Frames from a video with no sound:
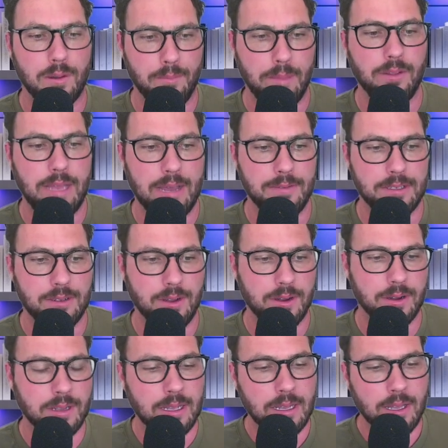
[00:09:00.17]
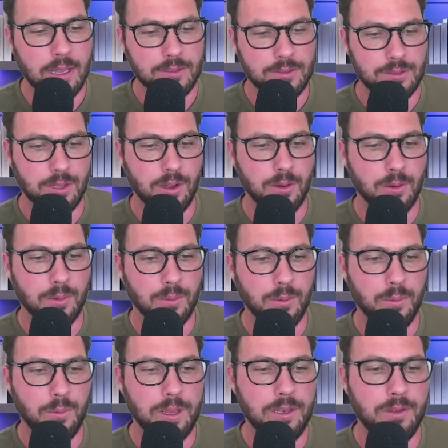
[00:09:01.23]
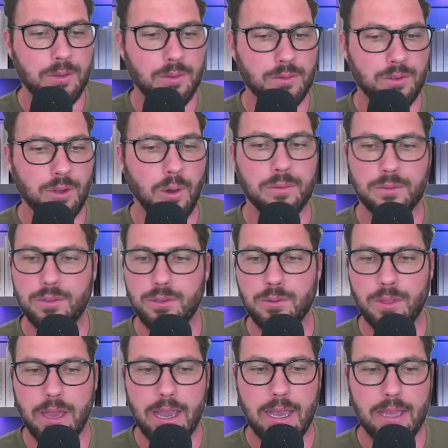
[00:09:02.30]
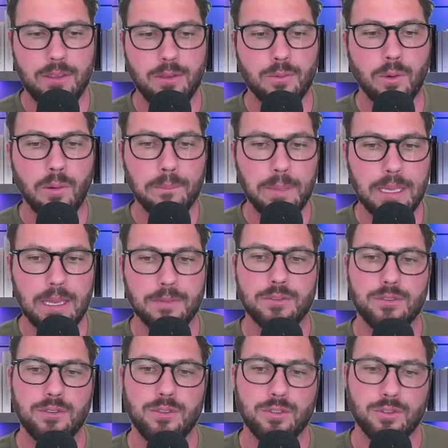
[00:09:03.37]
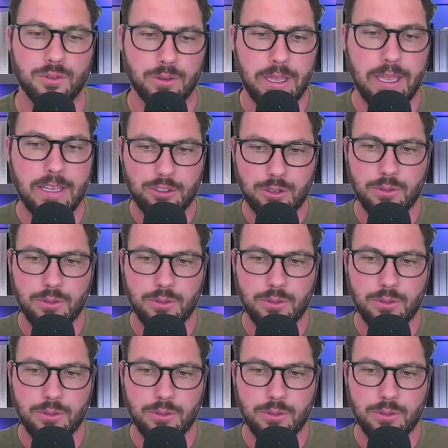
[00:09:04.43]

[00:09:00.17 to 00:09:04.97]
avatar. When you don't do that, you won't be able to create 2